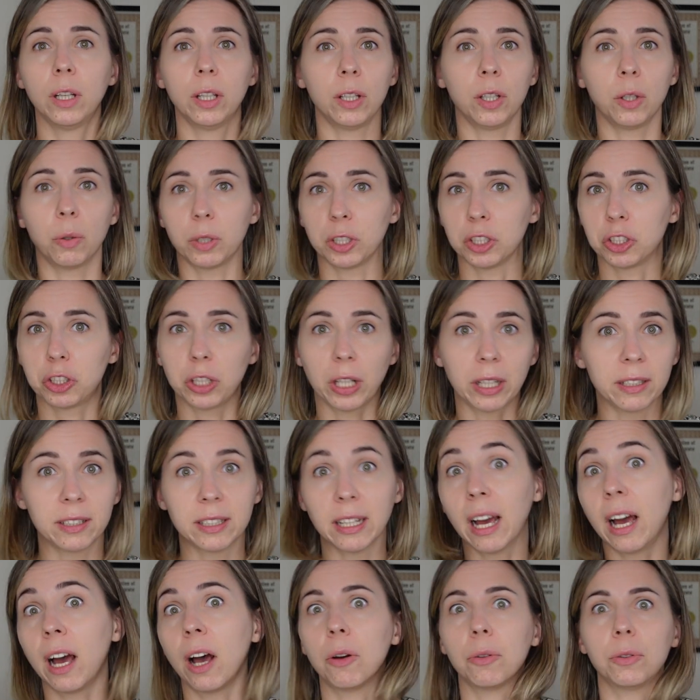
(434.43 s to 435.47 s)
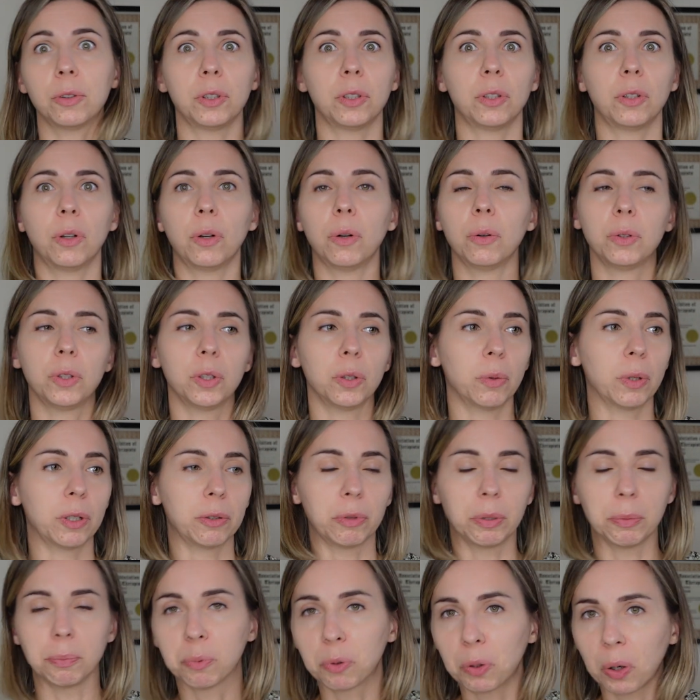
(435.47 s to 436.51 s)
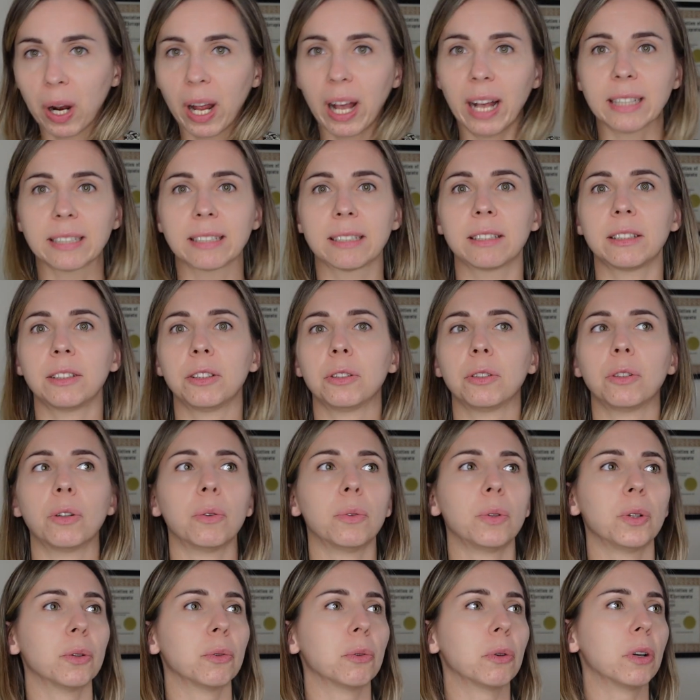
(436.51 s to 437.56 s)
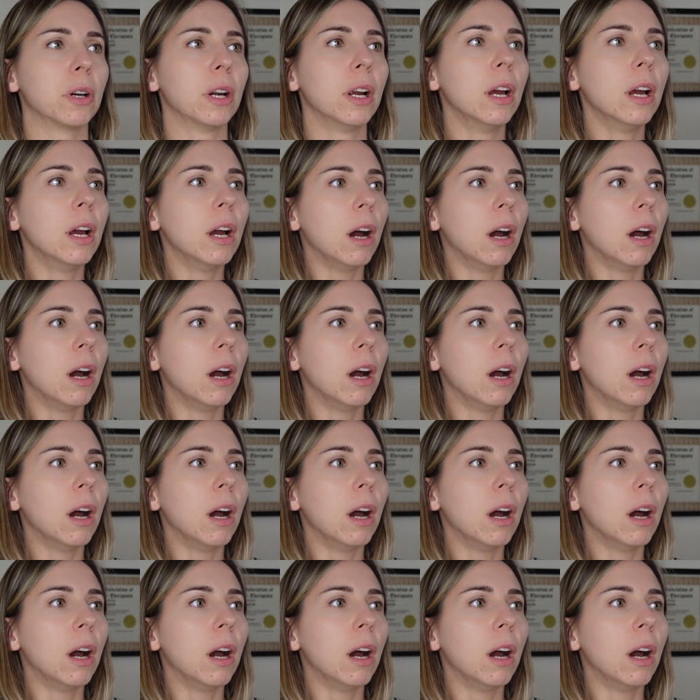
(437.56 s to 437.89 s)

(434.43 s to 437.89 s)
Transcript: you were shut down, you know, you were repressed, you know, your